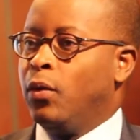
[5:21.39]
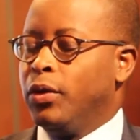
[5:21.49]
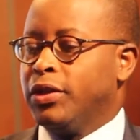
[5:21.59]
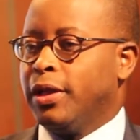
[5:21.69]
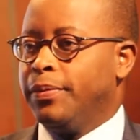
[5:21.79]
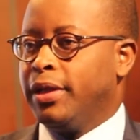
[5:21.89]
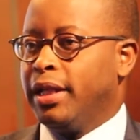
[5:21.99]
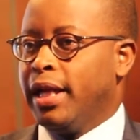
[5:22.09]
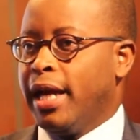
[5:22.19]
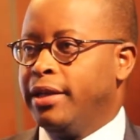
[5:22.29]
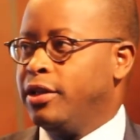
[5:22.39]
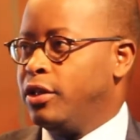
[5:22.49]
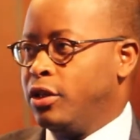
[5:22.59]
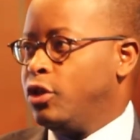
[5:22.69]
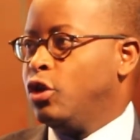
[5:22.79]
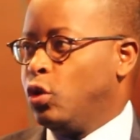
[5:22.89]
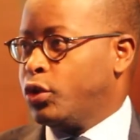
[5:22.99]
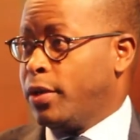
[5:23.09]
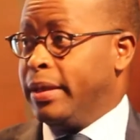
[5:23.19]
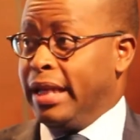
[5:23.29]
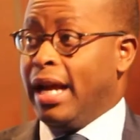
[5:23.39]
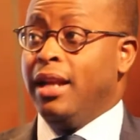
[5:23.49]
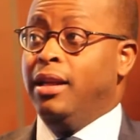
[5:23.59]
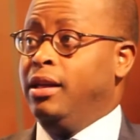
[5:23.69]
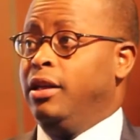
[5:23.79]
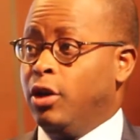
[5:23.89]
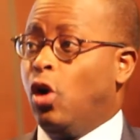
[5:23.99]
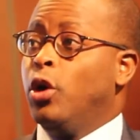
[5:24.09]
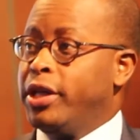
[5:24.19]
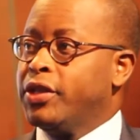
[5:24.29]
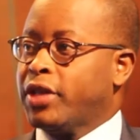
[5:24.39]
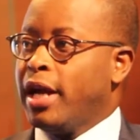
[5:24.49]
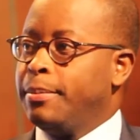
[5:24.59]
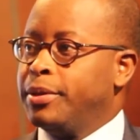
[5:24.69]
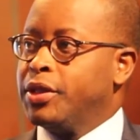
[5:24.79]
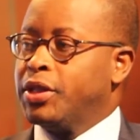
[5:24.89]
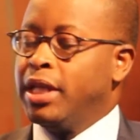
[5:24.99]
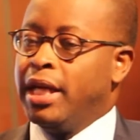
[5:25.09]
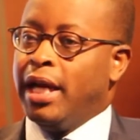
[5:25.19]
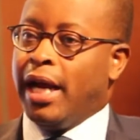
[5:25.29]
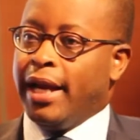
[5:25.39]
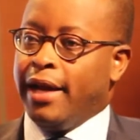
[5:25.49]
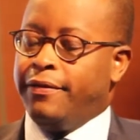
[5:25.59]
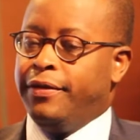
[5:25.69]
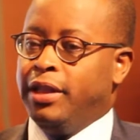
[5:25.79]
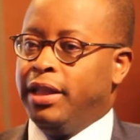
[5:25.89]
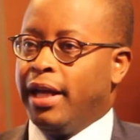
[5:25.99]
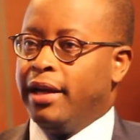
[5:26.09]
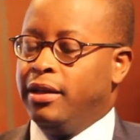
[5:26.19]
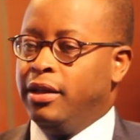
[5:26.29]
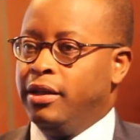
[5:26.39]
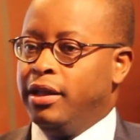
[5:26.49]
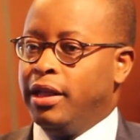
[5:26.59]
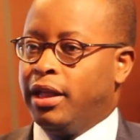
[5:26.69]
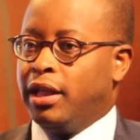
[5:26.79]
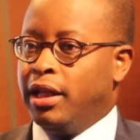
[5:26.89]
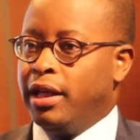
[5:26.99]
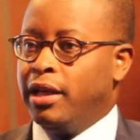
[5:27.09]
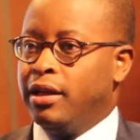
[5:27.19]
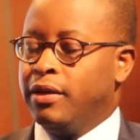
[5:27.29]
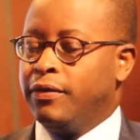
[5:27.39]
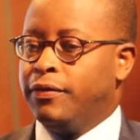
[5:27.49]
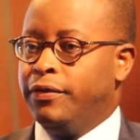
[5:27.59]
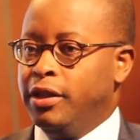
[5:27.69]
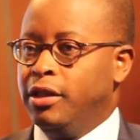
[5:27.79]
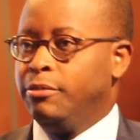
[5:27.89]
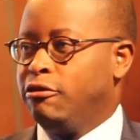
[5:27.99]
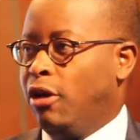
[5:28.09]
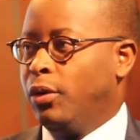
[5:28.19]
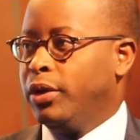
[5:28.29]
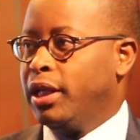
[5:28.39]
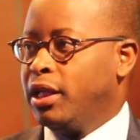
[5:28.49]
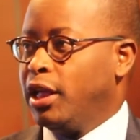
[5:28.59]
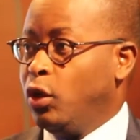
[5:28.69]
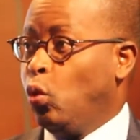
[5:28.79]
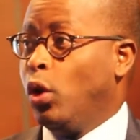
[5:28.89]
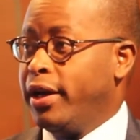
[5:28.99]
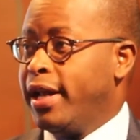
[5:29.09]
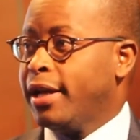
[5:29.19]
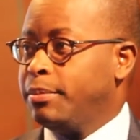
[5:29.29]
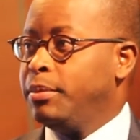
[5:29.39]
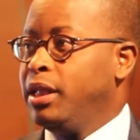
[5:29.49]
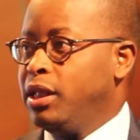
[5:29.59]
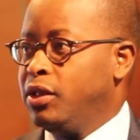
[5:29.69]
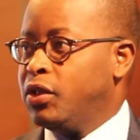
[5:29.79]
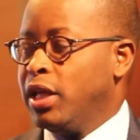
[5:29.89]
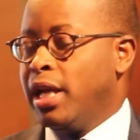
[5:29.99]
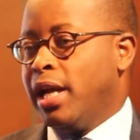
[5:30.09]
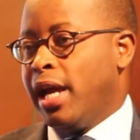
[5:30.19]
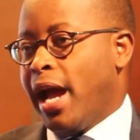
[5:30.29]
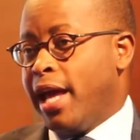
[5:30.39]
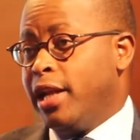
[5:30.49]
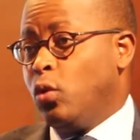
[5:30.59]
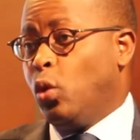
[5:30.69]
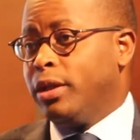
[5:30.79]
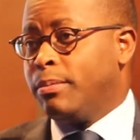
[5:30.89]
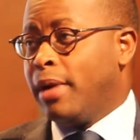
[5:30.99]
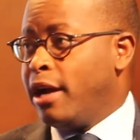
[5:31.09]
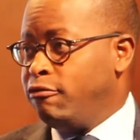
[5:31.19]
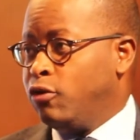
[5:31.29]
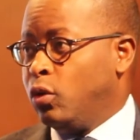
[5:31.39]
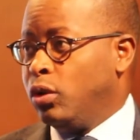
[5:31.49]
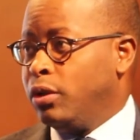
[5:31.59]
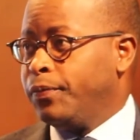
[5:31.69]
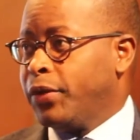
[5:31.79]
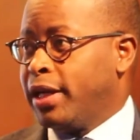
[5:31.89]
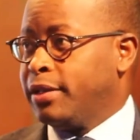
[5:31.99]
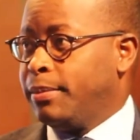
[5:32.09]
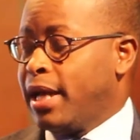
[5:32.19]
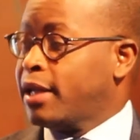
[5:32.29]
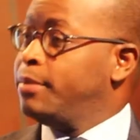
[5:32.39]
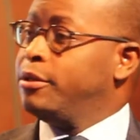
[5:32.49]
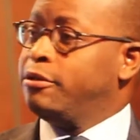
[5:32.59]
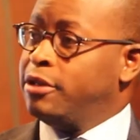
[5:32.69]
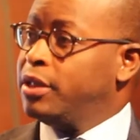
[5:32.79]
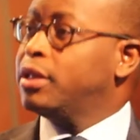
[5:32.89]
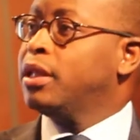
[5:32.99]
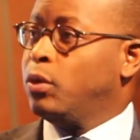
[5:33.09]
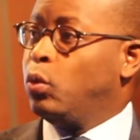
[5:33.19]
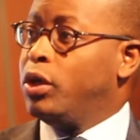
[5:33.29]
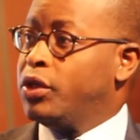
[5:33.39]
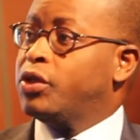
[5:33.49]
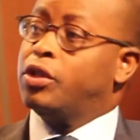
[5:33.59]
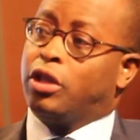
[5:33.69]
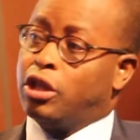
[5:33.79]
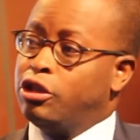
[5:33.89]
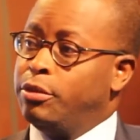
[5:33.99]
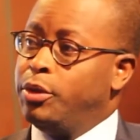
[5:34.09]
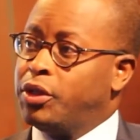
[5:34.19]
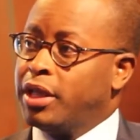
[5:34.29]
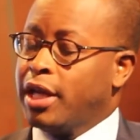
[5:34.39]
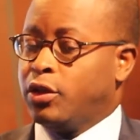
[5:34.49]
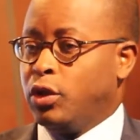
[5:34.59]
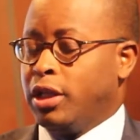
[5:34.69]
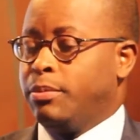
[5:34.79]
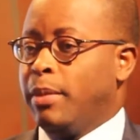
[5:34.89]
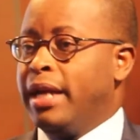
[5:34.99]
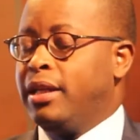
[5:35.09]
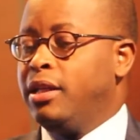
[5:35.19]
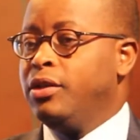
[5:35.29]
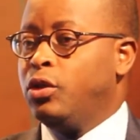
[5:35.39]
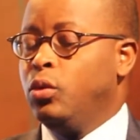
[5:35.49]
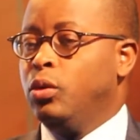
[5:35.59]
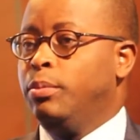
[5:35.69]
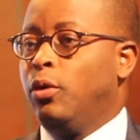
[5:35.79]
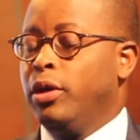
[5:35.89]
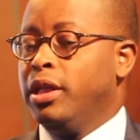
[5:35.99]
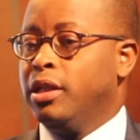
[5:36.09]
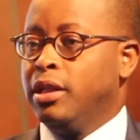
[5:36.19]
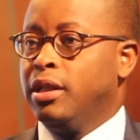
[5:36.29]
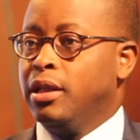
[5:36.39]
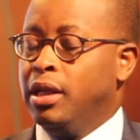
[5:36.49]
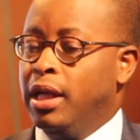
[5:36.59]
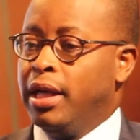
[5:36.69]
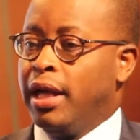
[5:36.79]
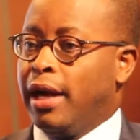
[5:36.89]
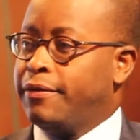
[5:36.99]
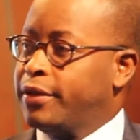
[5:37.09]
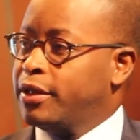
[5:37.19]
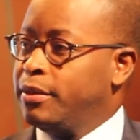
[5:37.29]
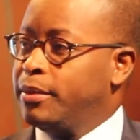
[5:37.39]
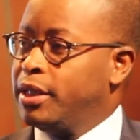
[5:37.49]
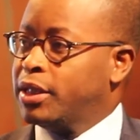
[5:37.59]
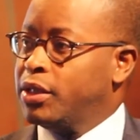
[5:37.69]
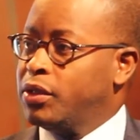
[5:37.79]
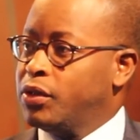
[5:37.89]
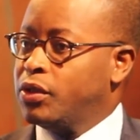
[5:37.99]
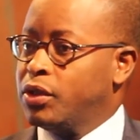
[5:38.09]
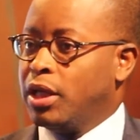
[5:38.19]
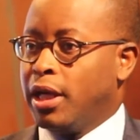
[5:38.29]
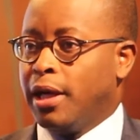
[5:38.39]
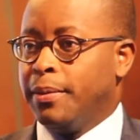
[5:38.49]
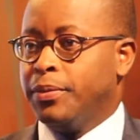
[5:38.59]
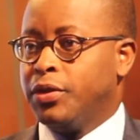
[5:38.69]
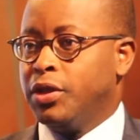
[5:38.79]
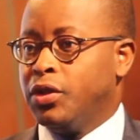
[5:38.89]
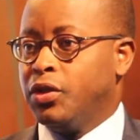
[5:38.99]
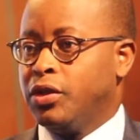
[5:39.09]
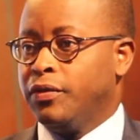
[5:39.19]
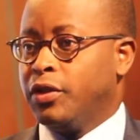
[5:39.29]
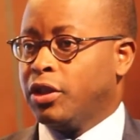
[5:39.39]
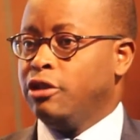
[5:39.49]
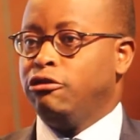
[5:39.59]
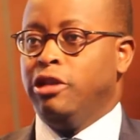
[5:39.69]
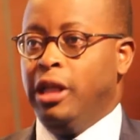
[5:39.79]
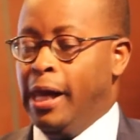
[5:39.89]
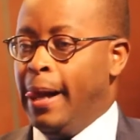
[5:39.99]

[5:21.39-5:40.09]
was something that I did not know, something that I learned on this campus. And I feel that I got a clear, firm grounding in what that means and in what my role as a Black immigrant was to contribute to that, so that my kids who were born here and are African American citizens of this country,